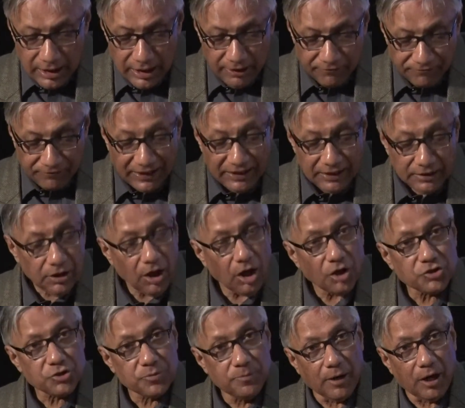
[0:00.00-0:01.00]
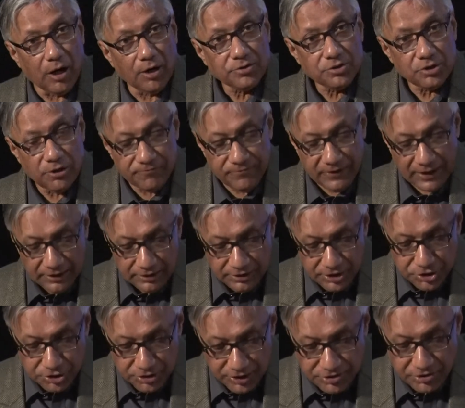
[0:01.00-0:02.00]
A very large part of
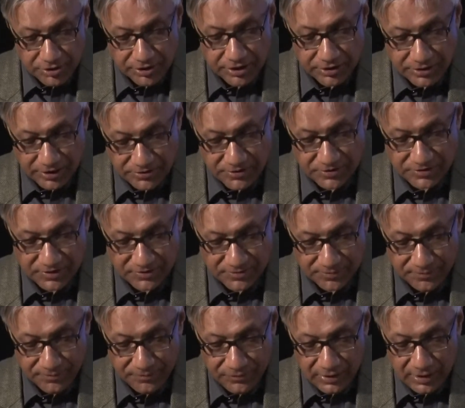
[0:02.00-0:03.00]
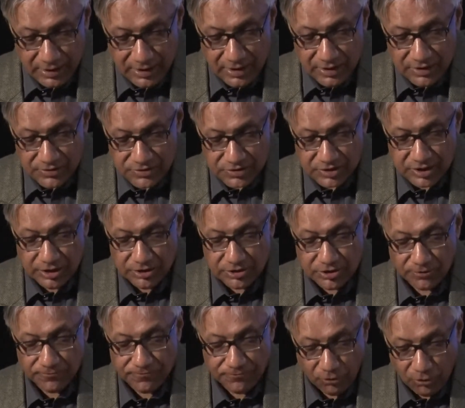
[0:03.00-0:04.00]
English literary criticism still
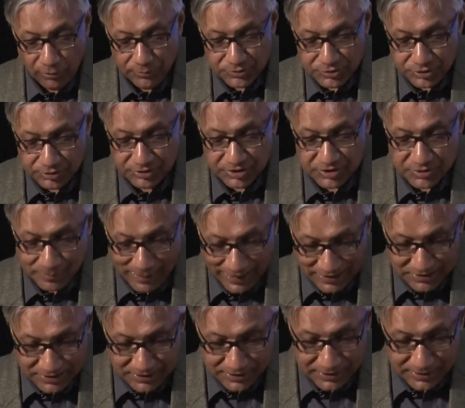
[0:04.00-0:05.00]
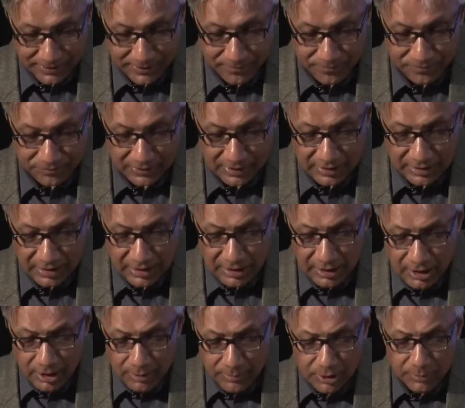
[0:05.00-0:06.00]
conforms to this pattern.
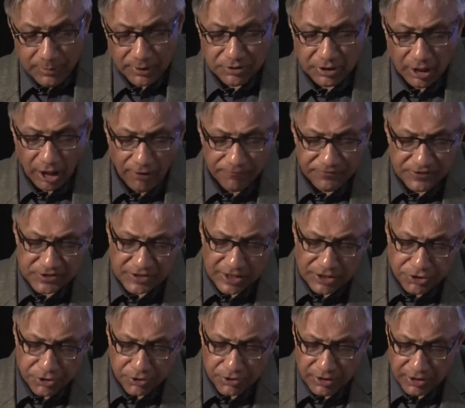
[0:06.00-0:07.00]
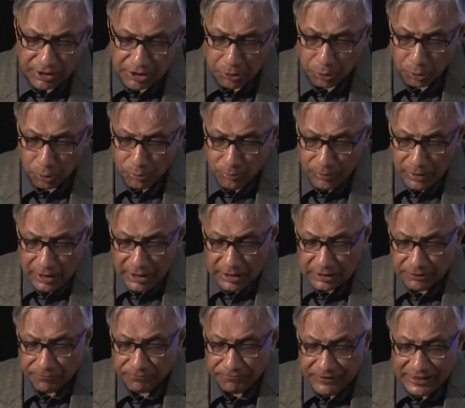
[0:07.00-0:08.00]
But about half a century ago,
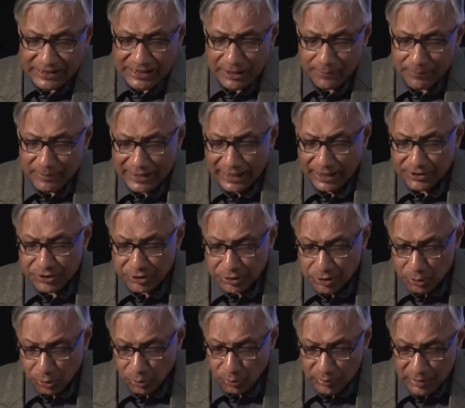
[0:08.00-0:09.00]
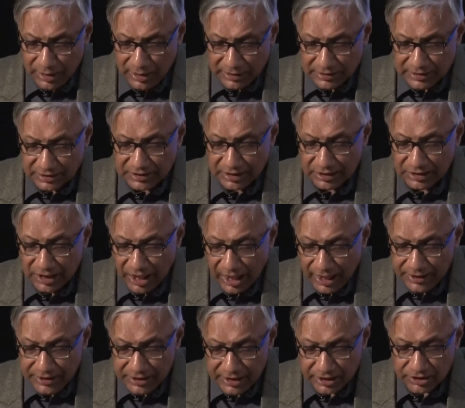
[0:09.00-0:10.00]
the feeling began to grow that the
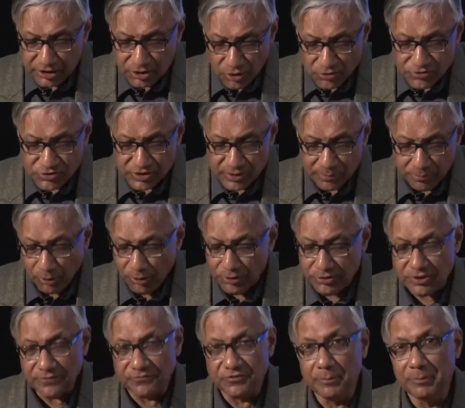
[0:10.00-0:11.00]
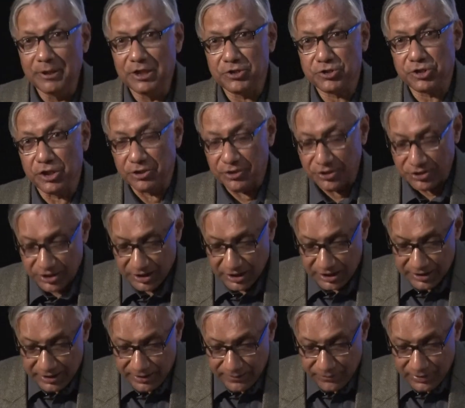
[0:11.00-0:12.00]
line had crossed the point of diminishing
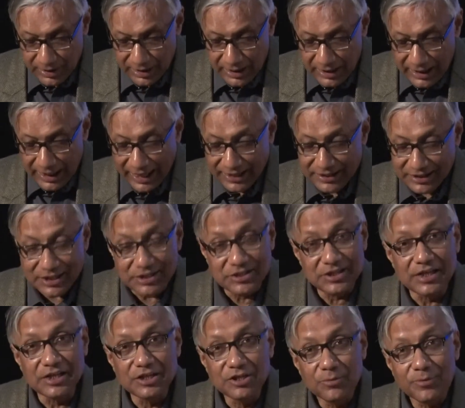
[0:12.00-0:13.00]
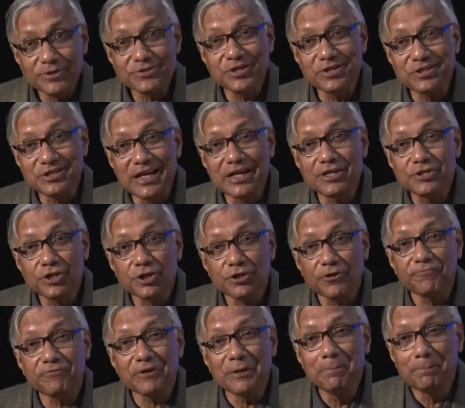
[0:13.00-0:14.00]
return and indeed was in danger
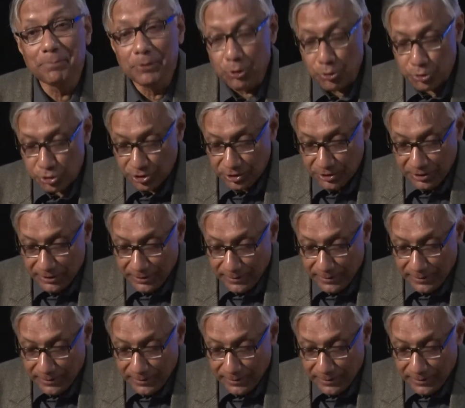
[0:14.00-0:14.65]
of implosion.